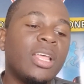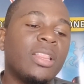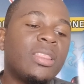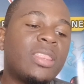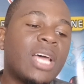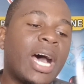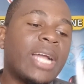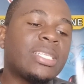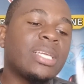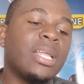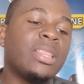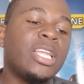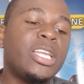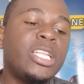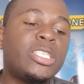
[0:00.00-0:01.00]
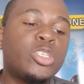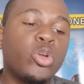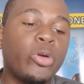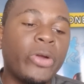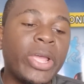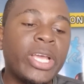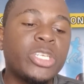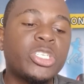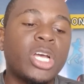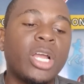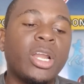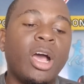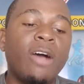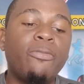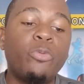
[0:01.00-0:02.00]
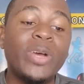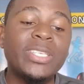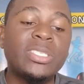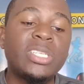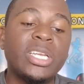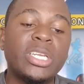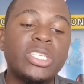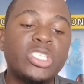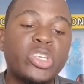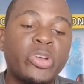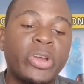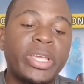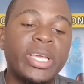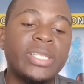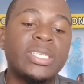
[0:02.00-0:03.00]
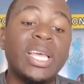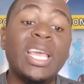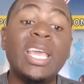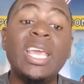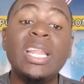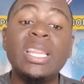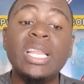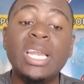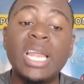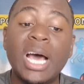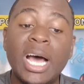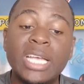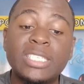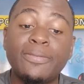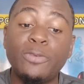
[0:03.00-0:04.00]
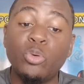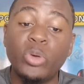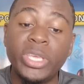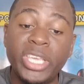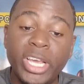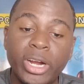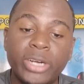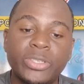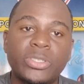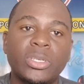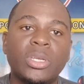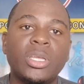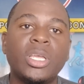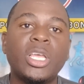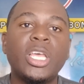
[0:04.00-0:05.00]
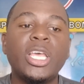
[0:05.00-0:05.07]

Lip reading: that the deterioration of West Indies cricket in the last few years,